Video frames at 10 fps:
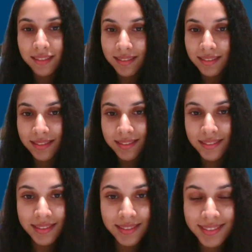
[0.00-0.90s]
Thanks so
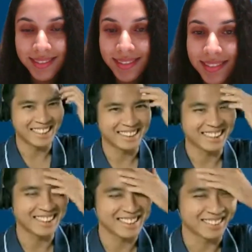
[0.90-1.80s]
much, Tanya. I
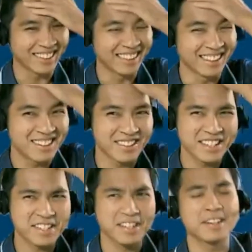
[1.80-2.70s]
think that's a great
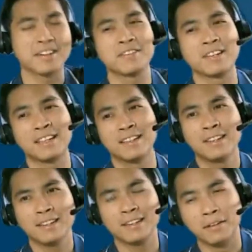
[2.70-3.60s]
illustration of,
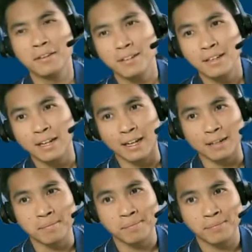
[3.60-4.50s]
you know,
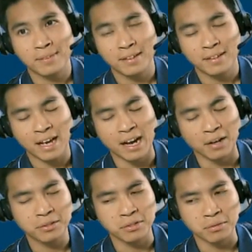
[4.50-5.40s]
um,
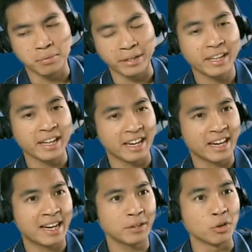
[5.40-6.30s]
how to bring
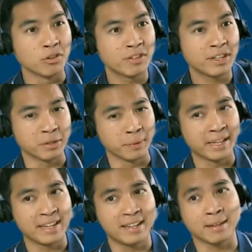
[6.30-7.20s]
AI over in a way
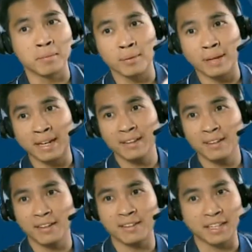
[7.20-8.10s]
that number one
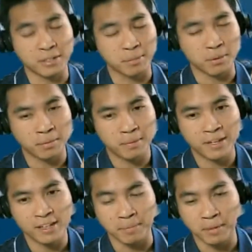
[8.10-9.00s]
is age
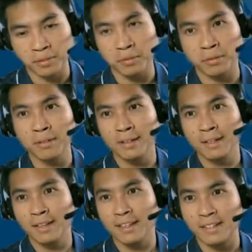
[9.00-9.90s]
appropriate, number two
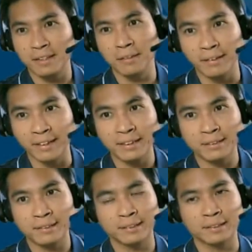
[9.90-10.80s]
is still linked
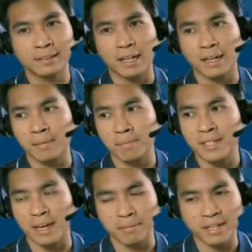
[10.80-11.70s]
to
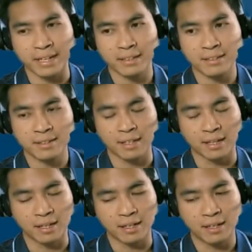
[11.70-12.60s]
subjects,
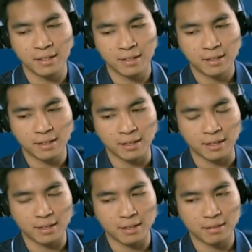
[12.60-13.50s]

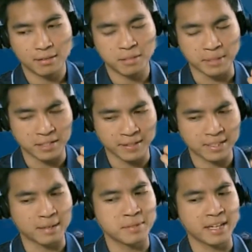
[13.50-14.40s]
specific
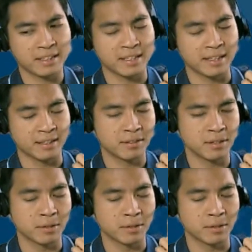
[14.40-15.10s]
subject, and